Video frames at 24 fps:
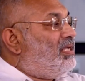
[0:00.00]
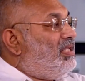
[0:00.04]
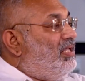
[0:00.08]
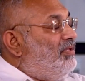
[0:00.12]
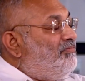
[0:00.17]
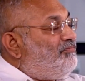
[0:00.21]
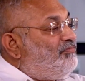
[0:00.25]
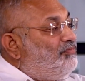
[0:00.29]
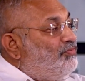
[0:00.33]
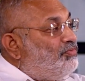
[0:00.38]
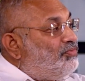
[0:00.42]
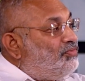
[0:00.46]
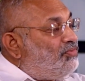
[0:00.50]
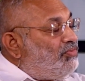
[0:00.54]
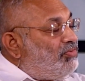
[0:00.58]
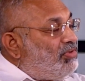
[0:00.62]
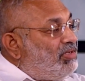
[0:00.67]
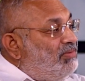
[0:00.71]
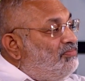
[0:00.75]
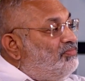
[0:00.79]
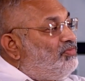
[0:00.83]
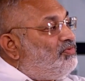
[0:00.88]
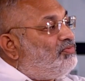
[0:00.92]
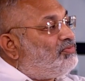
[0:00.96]
If you
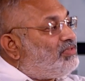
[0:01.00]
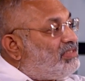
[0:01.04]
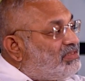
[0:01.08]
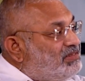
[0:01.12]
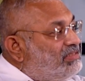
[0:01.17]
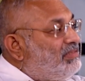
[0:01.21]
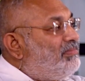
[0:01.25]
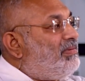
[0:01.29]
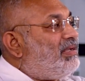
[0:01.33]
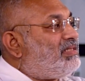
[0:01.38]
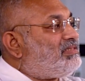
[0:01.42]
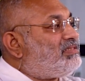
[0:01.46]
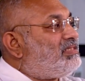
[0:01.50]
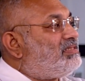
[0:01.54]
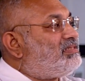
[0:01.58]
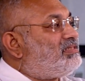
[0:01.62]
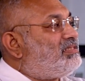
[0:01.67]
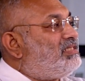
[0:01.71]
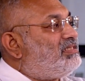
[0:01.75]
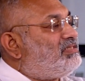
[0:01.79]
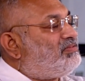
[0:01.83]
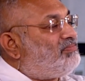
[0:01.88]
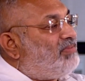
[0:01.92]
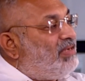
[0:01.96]
remove the sebaceous
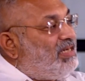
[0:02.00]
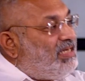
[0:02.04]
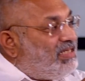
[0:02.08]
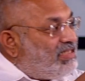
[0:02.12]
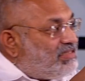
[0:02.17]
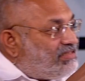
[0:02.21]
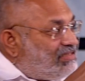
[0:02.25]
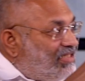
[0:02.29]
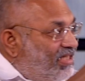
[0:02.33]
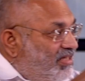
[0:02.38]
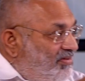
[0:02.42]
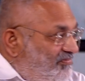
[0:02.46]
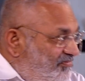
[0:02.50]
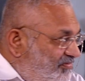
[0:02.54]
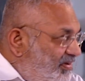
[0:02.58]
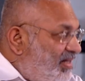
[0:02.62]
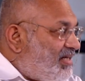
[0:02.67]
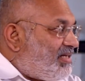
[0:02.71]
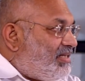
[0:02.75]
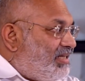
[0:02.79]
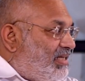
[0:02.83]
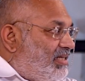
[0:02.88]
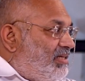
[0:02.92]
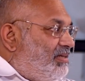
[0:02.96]
cyst when it is
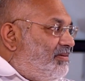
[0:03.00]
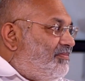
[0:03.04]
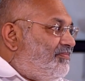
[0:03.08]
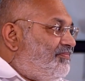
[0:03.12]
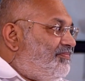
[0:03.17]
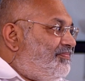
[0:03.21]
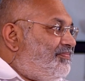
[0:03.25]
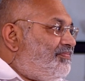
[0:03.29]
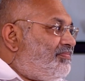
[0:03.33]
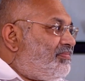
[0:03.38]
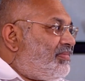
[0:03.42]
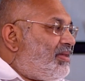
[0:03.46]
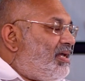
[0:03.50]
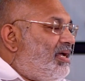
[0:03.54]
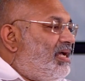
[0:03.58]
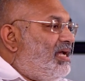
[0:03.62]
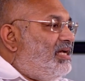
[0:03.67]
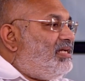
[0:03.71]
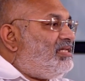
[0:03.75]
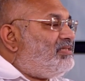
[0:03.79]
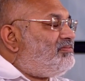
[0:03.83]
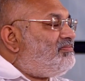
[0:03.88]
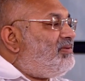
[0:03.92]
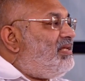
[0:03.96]
infected,
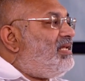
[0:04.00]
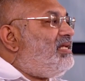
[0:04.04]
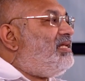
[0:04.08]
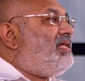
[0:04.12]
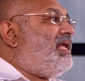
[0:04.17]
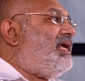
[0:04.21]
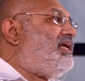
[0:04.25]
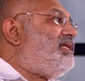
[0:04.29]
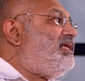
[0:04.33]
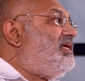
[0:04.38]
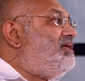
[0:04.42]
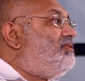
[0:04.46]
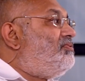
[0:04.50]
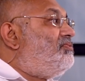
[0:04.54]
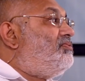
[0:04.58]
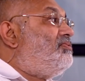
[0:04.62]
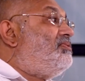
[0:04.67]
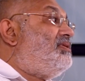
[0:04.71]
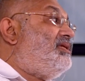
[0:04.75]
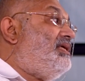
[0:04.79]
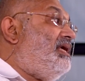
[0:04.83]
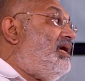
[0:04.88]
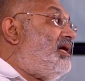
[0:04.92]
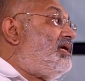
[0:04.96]
it is very likely
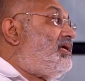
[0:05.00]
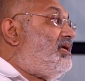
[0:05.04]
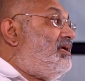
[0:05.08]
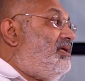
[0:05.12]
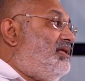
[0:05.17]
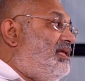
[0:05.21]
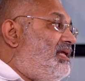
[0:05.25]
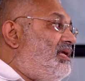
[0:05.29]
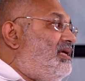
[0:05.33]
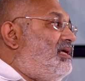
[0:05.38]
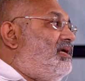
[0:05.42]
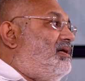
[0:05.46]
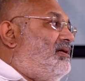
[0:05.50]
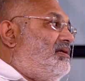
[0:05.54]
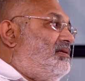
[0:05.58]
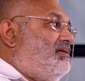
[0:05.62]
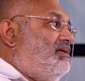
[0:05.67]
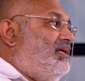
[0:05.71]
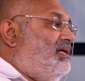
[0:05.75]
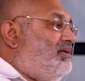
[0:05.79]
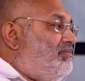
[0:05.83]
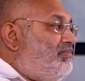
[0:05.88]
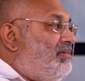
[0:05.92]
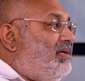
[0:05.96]
to recur.
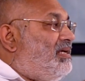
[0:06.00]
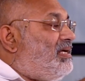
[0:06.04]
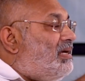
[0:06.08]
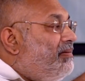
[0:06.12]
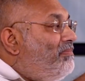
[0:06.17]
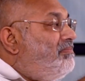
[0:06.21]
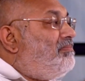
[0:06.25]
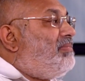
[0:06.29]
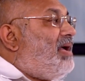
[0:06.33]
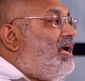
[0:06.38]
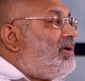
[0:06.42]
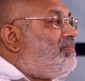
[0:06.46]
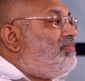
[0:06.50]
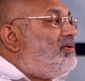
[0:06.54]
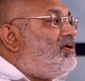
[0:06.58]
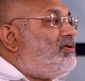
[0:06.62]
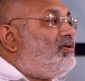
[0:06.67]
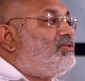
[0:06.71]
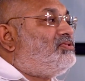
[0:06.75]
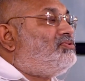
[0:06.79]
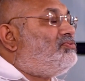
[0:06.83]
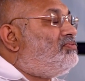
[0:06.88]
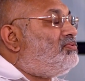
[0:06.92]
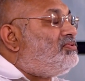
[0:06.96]
It may come back
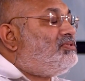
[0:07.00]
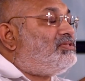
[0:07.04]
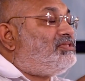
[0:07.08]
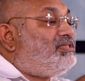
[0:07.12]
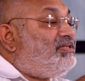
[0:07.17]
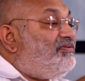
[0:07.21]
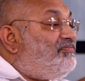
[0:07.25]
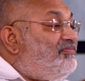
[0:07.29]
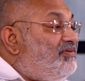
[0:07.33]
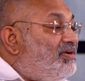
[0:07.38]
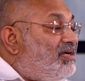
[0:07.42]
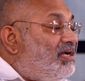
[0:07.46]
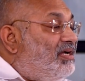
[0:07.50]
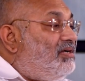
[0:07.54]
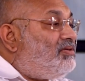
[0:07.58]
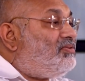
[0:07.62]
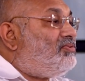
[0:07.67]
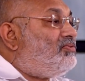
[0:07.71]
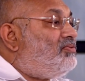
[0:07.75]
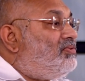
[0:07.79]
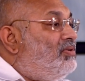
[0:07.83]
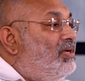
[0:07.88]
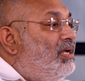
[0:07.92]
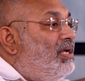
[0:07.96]
because it's difficult
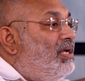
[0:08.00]
to